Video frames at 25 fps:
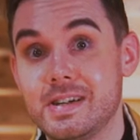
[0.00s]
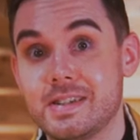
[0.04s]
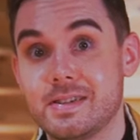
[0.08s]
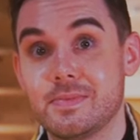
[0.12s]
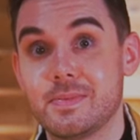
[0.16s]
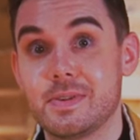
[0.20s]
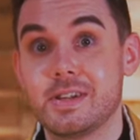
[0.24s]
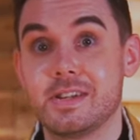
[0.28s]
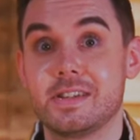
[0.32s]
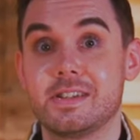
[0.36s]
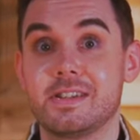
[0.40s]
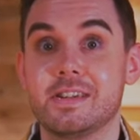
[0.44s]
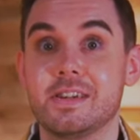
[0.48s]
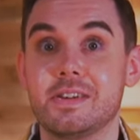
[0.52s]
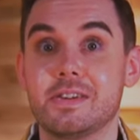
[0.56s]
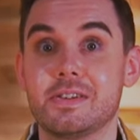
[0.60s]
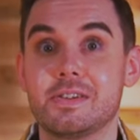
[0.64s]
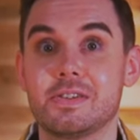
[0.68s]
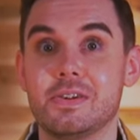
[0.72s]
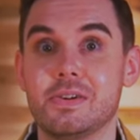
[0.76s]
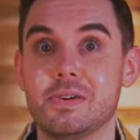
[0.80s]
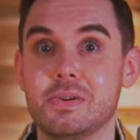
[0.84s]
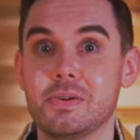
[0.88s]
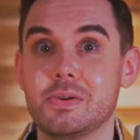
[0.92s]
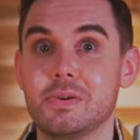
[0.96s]
I'm going to sing a
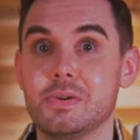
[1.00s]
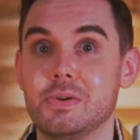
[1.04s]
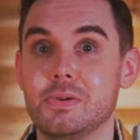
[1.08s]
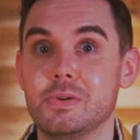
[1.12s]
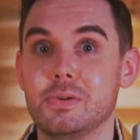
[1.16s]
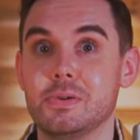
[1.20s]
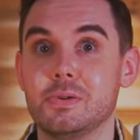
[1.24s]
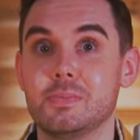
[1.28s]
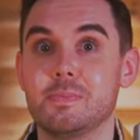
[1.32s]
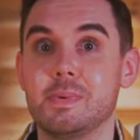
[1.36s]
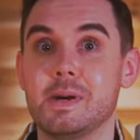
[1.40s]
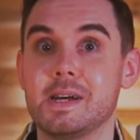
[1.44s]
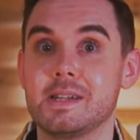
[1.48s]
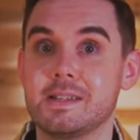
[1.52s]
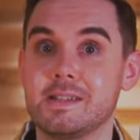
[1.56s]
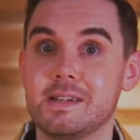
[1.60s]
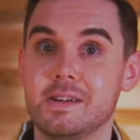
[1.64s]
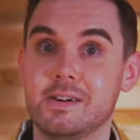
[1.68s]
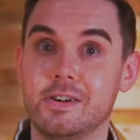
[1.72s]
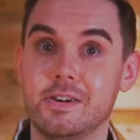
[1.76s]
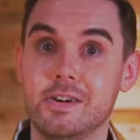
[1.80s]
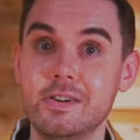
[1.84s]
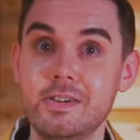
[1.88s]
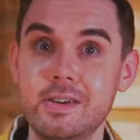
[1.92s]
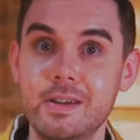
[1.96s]
song called Pass It
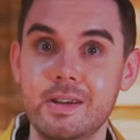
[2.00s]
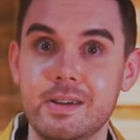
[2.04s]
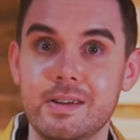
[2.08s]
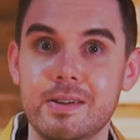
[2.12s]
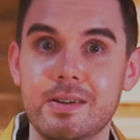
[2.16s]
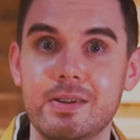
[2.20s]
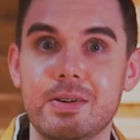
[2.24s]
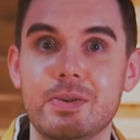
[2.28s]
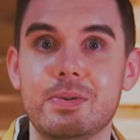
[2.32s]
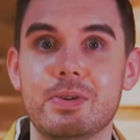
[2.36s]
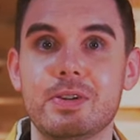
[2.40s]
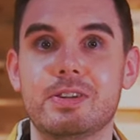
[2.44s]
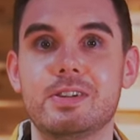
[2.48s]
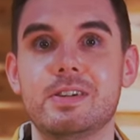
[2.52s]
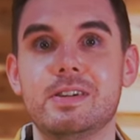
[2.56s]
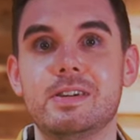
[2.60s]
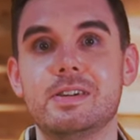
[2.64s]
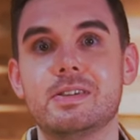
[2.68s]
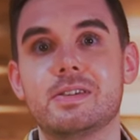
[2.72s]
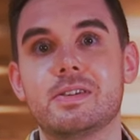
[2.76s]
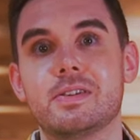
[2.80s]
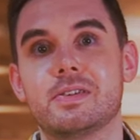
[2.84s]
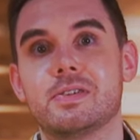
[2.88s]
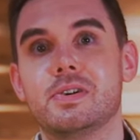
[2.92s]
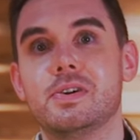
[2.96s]
On, which
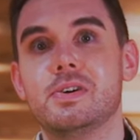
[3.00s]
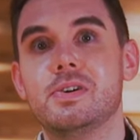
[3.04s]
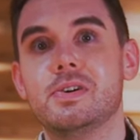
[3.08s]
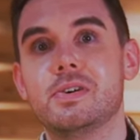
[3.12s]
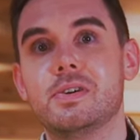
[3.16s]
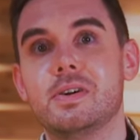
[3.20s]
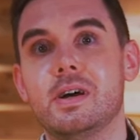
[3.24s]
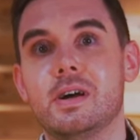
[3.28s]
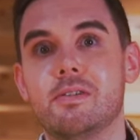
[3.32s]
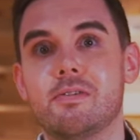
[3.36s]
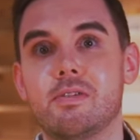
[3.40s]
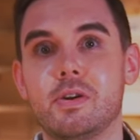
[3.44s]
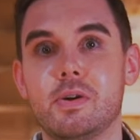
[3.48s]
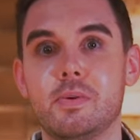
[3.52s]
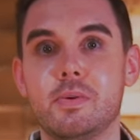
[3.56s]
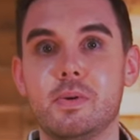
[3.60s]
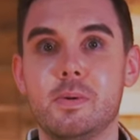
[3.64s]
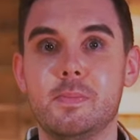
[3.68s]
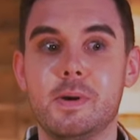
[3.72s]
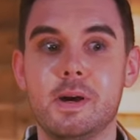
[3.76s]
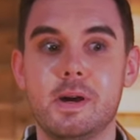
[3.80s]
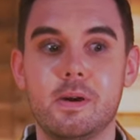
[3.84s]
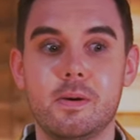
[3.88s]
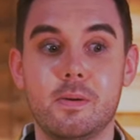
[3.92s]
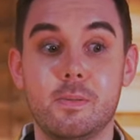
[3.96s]
is a song I wrote
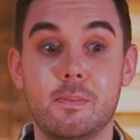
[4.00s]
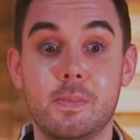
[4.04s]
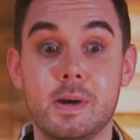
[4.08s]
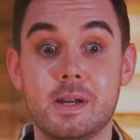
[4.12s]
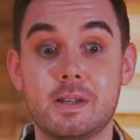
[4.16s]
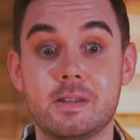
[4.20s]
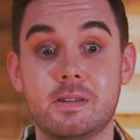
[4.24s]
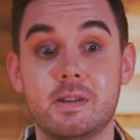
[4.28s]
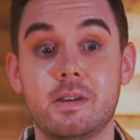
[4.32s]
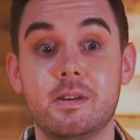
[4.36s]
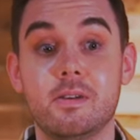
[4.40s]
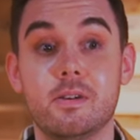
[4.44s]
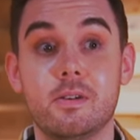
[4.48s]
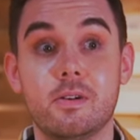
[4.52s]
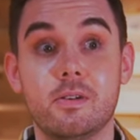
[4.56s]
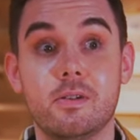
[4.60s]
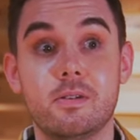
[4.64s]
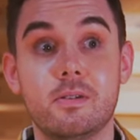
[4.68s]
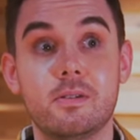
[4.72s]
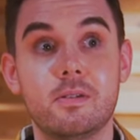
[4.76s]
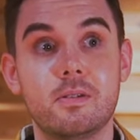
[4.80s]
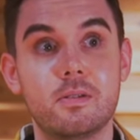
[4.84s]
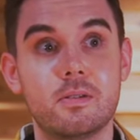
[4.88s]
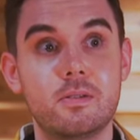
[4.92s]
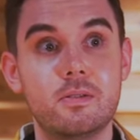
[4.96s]
about passing
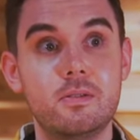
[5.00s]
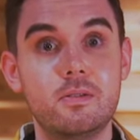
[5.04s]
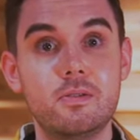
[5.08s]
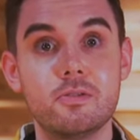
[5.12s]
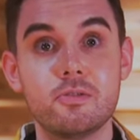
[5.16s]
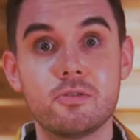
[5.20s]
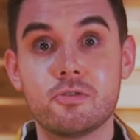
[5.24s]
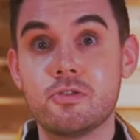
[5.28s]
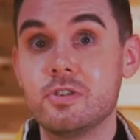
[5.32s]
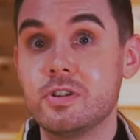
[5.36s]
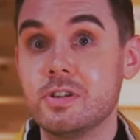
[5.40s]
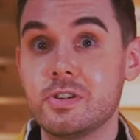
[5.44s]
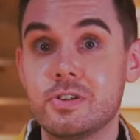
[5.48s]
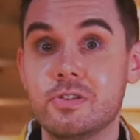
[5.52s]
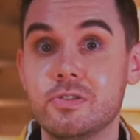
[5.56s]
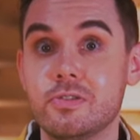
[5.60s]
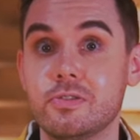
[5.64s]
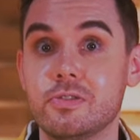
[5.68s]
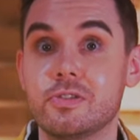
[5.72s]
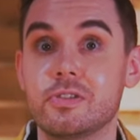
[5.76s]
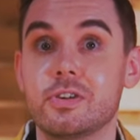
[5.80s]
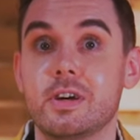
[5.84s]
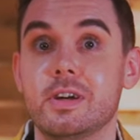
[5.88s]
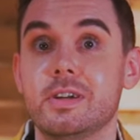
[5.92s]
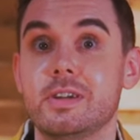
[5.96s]
on
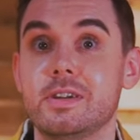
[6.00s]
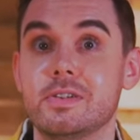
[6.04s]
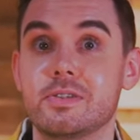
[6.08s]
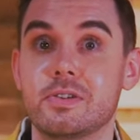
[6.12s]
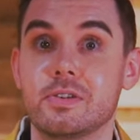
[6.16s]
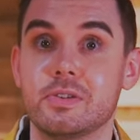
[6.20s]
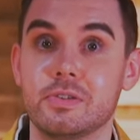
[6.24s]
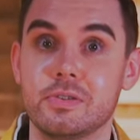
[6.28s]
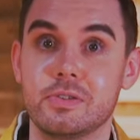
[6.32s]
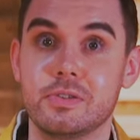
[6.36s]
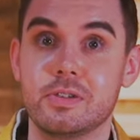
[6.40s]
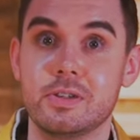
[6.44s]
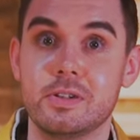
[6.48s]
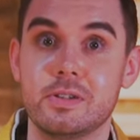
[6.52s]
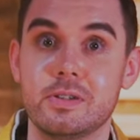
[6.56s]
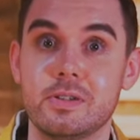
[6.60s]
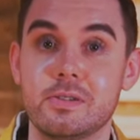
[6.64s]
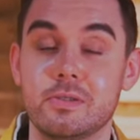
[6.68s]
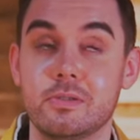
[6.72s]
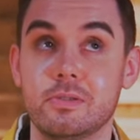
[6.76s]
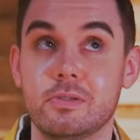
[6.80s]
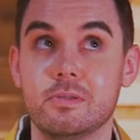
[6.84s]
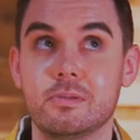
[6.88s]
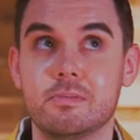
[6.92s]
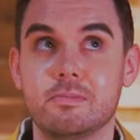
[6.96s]
traditional Chinese cultures,
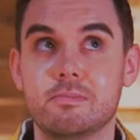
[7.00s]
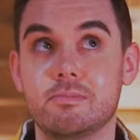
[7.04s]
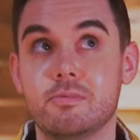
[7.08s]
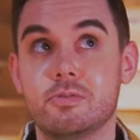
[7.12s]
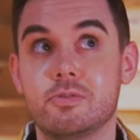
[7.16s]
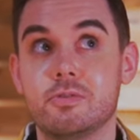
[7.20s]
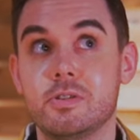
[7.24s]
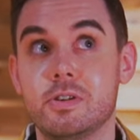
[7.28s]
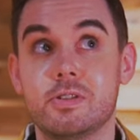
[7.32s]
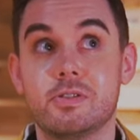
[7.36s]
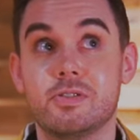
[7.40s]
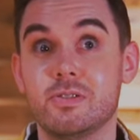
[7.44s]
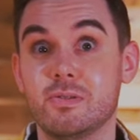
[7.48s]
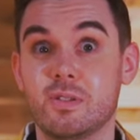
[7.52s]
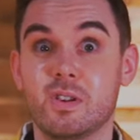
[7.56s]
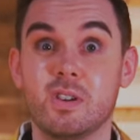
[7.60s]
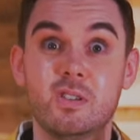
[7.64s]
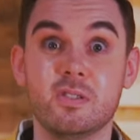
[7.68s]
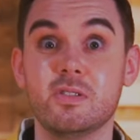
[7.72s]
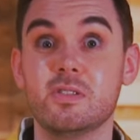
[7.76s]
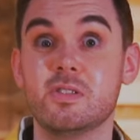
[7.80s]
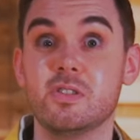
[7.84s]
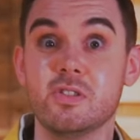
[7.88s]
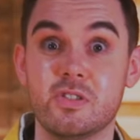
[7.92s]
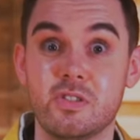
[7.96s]
or traditional
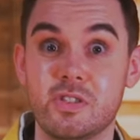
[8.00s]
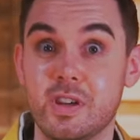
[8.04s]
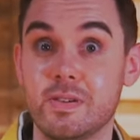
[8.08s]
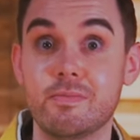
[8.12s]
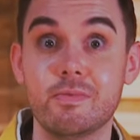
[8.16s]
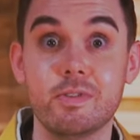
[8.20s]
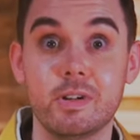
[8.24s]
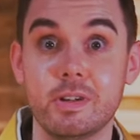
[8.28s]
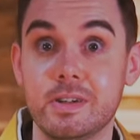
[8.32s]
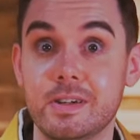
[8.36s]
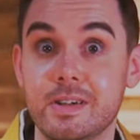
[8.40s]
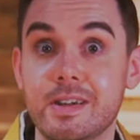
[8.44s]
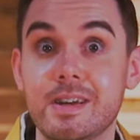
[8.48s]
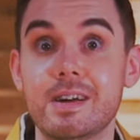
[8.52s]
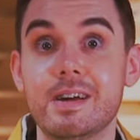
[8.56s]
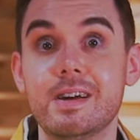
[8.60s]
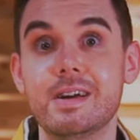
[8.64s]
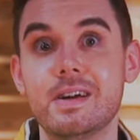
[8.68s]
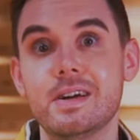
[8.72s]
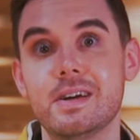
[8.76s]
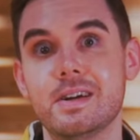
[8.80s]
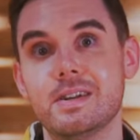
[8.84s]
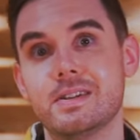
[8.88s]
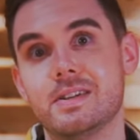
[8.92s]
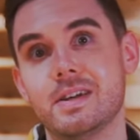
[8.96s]
cultures generally,
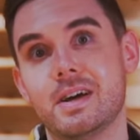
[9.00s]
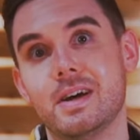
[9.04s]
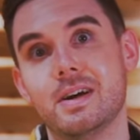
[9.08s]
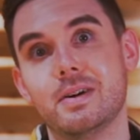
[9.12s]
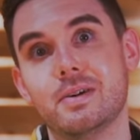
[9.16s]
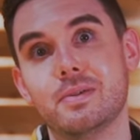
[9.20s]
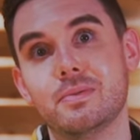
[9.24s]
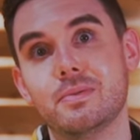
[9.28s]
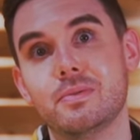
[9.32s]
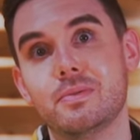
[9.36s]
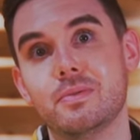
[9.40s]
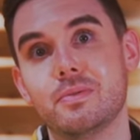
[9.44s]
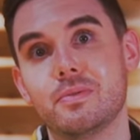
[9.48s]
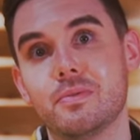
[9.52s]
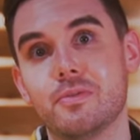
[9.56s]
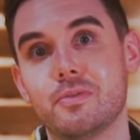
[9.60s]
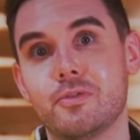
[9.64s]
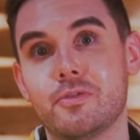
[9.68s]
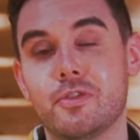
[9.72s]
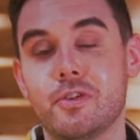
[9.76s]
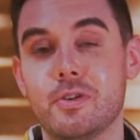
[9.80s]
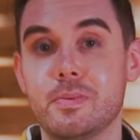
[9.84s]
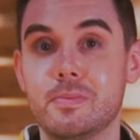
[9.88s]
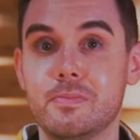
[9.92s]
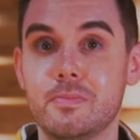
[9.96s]
down
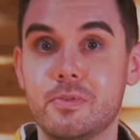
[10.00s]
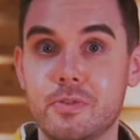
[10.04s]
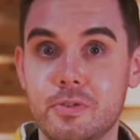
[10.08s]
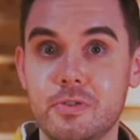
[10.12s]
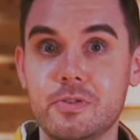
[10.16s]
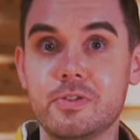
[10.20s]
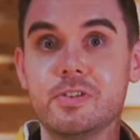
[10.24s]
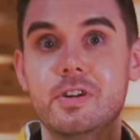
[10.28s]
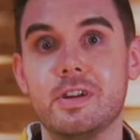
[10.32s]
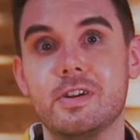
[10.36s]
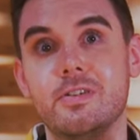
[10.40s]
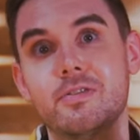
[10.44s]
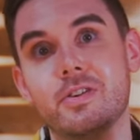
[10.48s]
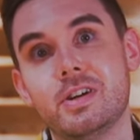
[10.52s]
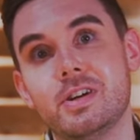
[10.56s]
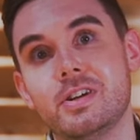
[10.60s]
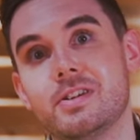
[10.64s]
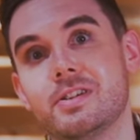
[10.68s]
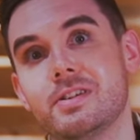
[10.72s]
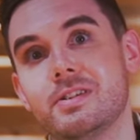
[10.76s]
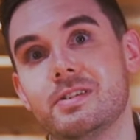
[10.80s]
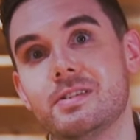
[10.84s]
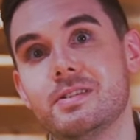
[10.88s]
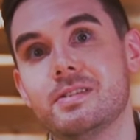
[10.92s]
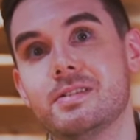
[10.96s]
from through
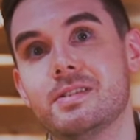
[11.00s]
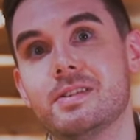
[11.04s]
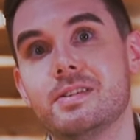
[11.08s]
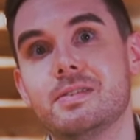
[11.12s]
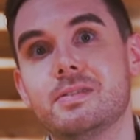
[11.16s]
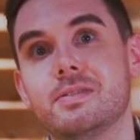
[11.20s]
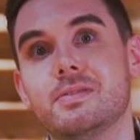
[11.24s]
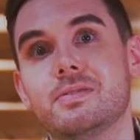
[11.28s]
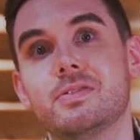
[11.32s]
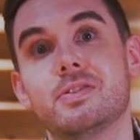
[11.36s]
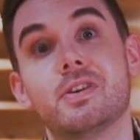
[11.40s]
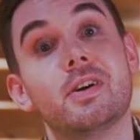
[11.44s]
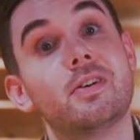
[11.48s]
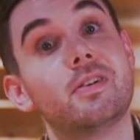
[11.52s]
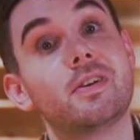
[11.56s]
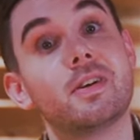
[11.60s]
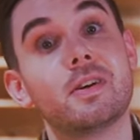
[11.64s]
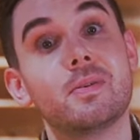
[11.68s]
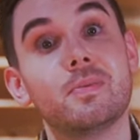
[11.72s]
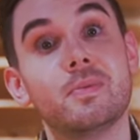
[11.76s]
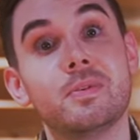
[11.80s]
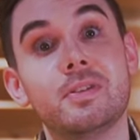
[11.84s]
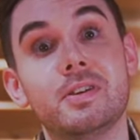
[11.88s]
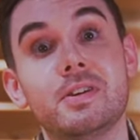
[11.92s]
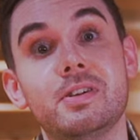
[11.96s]
generations and sharing
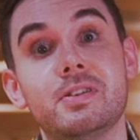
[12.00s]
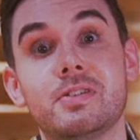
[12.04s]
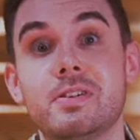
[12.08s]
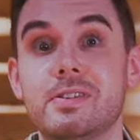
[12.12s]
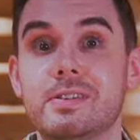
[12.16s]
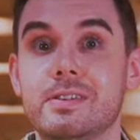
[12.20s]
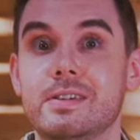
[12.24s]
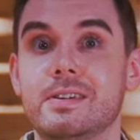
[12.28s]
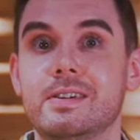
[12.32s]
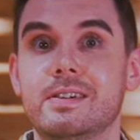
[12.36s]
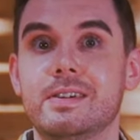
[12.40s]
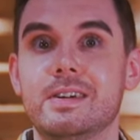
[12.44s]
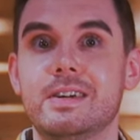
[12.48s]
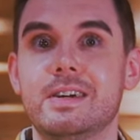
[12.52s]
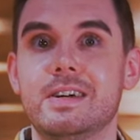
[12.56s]
it with each other.